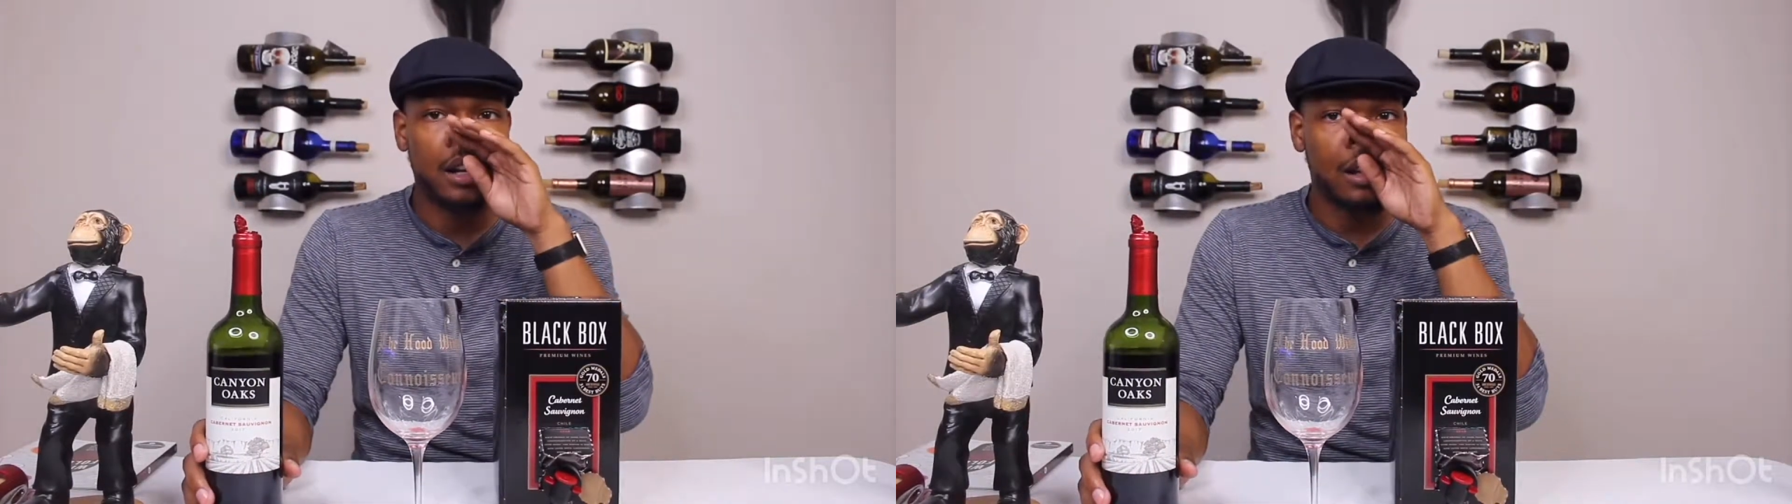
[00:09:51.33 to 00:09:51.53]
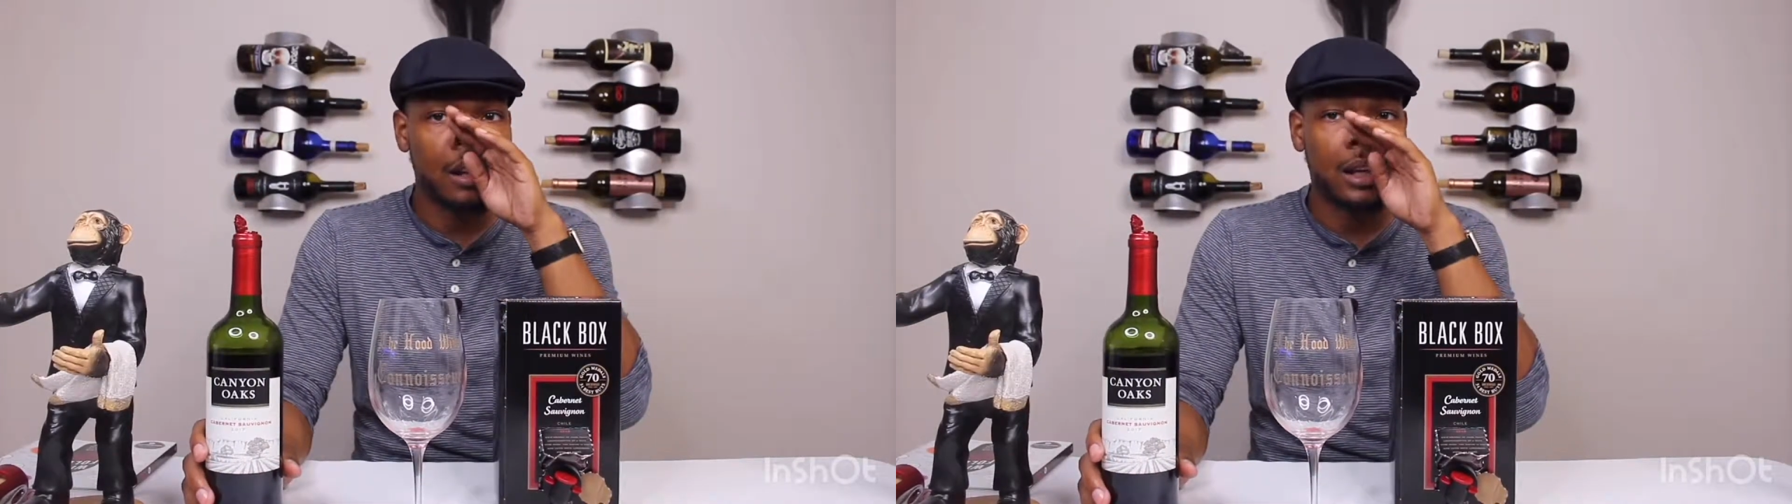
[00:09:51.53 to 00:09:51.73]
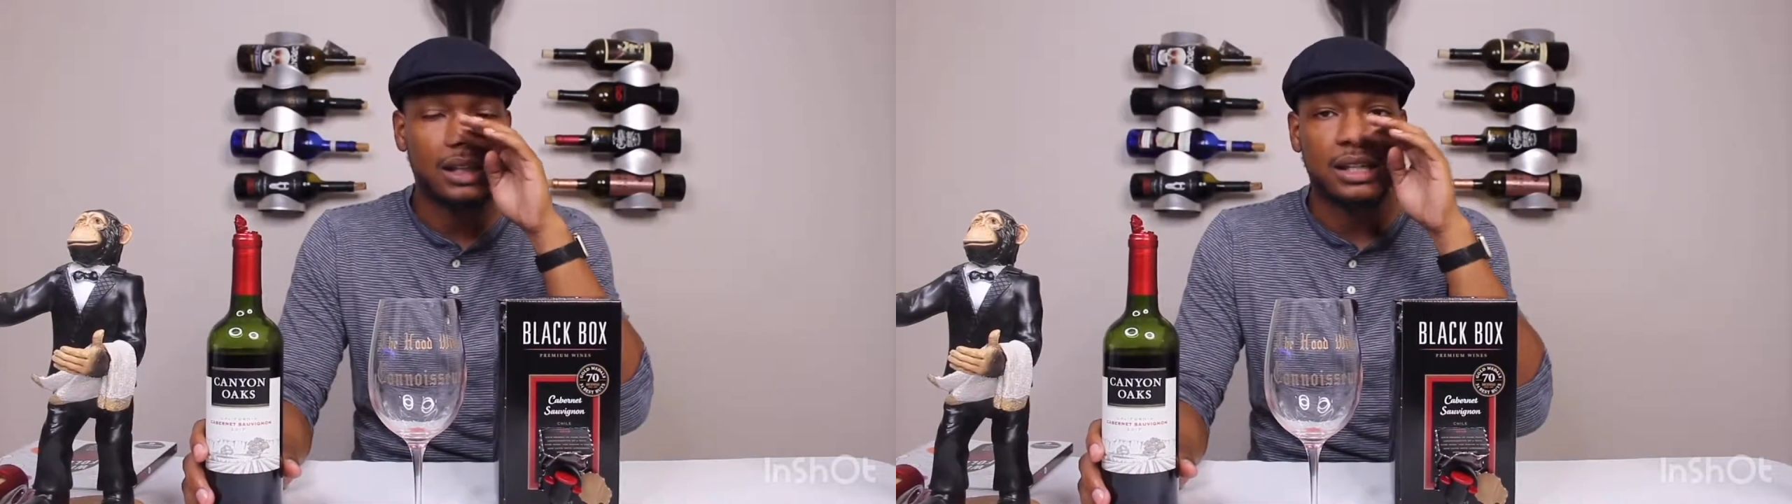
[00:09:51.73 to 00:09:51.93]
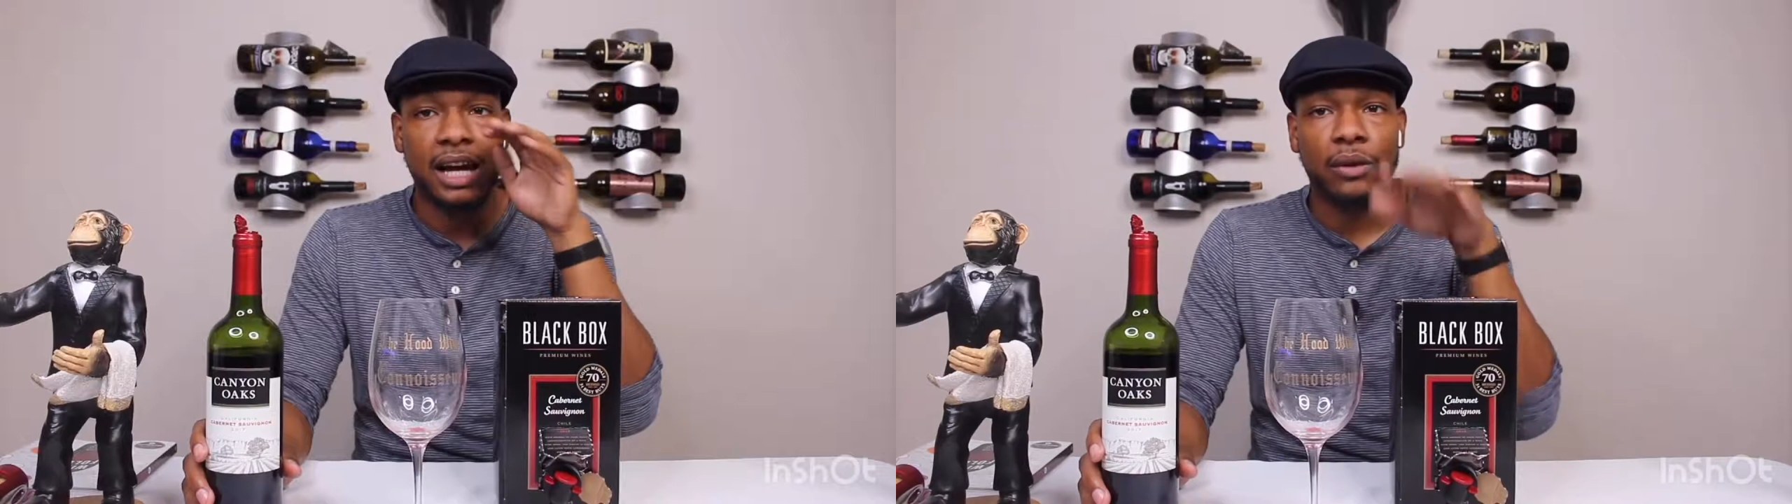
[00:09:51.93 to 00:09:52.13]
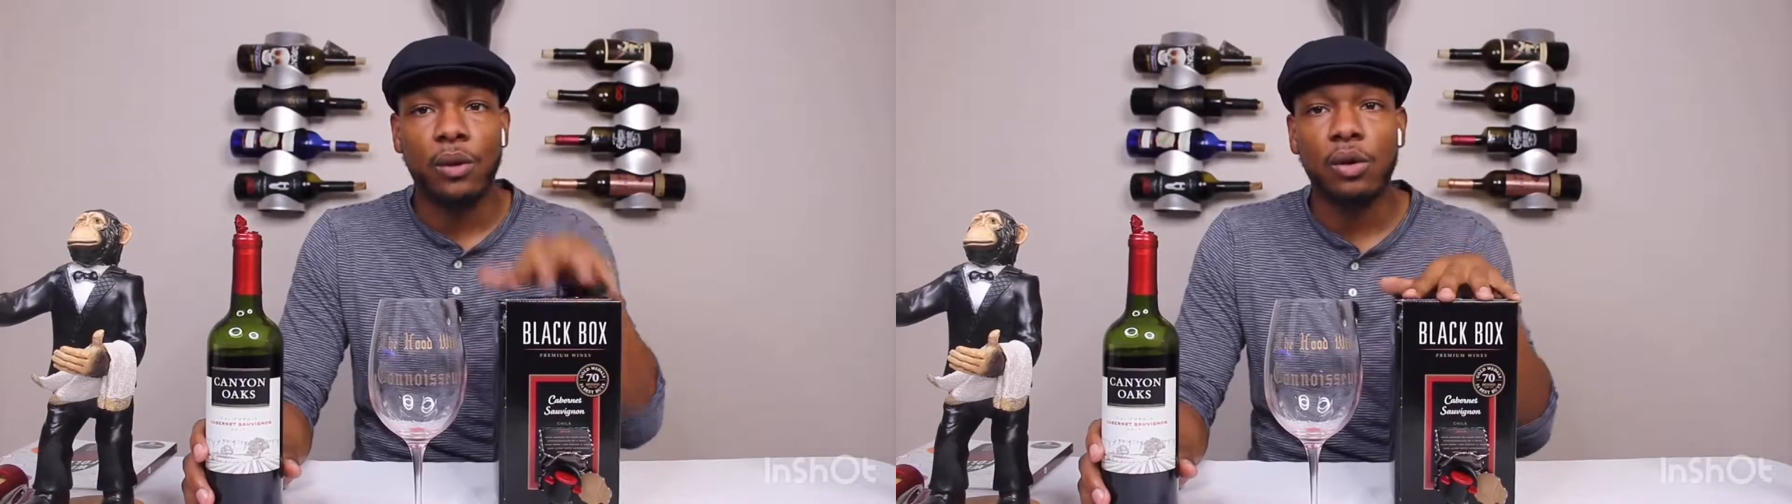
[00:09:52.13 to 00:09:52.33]
It's
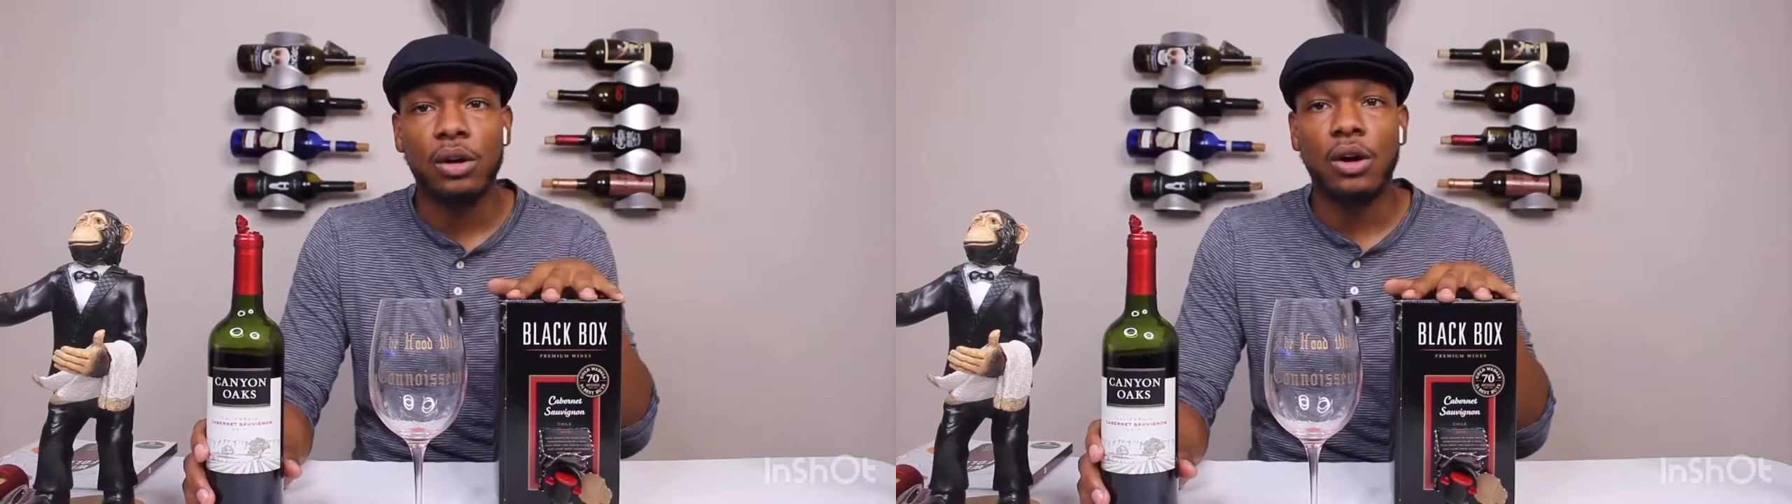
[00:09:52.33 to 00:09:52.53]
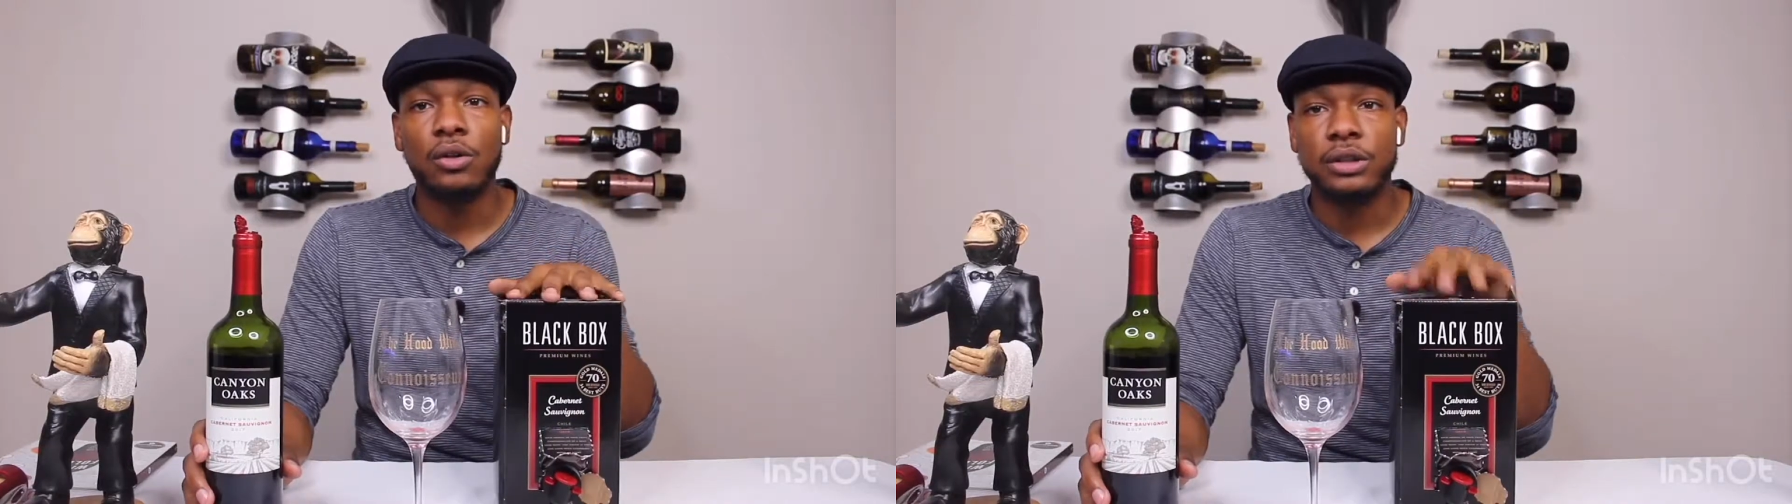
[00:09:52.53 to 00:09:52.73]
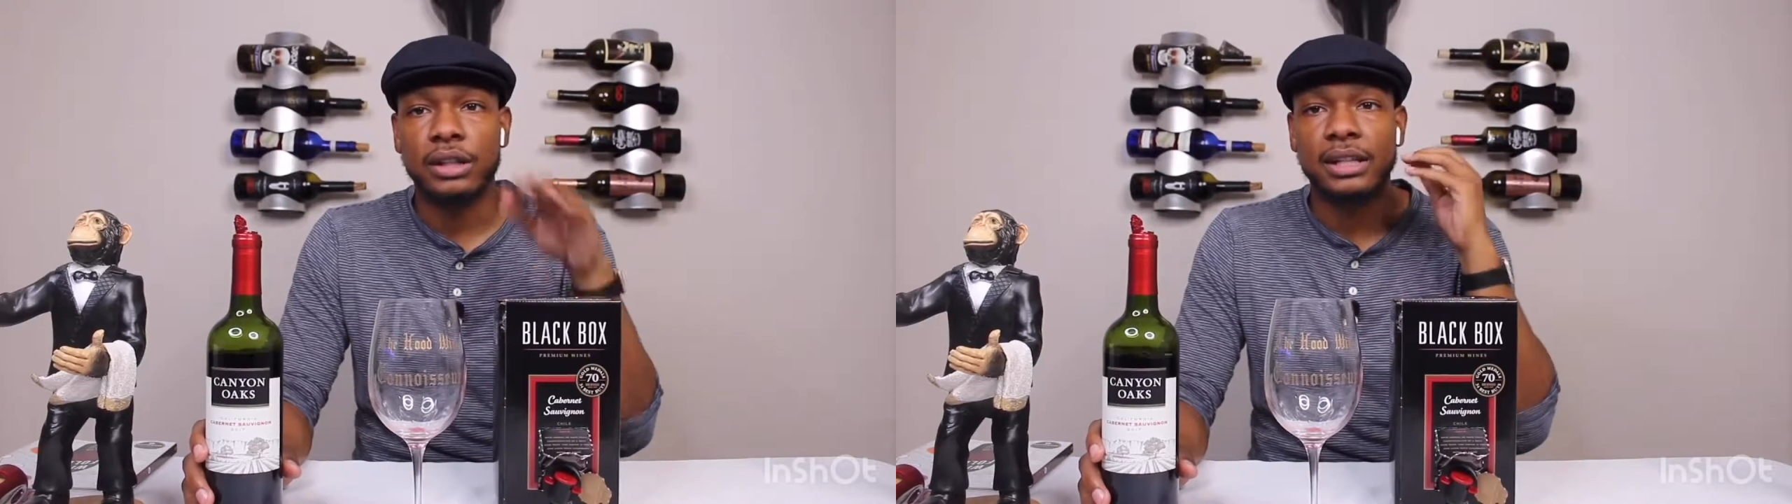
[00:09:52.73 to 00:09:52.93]
like a roller coaster.